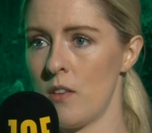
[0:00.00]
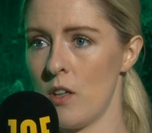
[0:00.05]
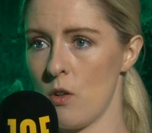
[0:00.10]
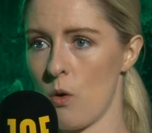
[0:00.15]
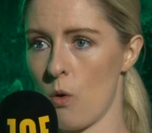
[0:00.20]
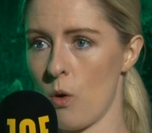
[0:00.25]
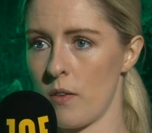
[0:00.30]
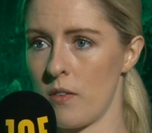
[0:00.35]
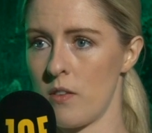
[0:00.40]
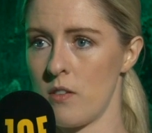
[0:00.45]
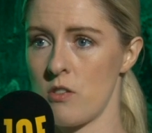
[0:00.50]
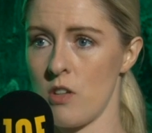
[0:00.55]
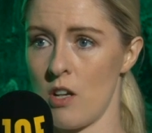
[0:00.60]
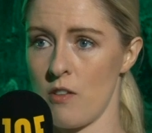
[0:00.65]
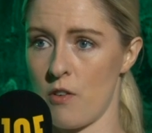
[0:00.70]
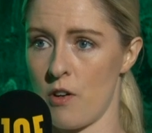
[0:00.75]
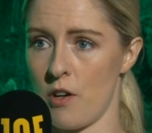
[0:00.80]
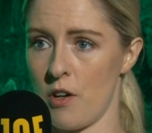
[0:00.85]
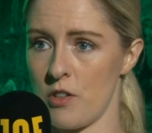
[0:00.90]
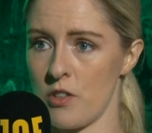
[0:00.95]
the North
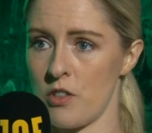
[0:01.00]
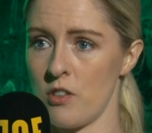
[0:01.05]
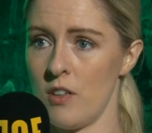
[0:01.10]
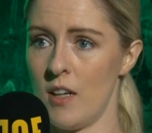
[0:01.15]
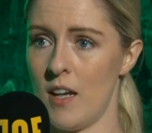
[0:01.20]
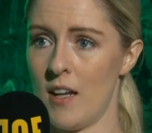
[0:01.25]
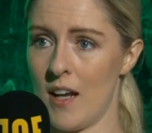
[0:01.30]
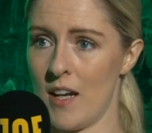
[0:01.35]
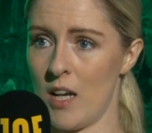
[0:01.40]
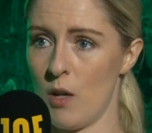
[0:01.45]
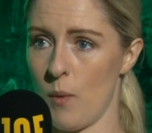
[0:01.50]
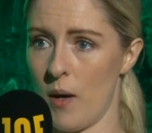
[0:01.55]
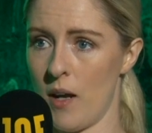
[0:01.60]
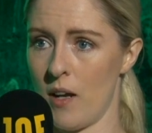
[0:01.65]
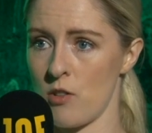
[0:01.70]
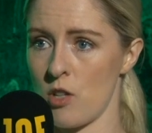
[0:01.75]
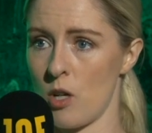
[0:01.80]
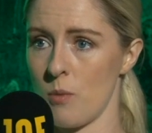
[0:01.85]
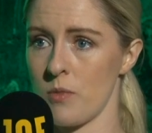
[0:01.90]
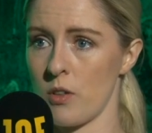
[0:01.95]
diverge in any way
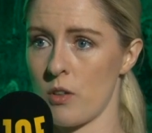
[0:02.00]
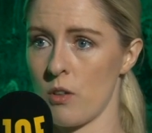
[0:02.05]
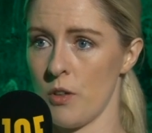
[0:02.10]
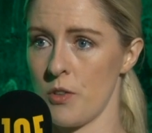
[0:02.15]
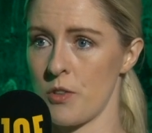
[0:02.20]
in terms of mm.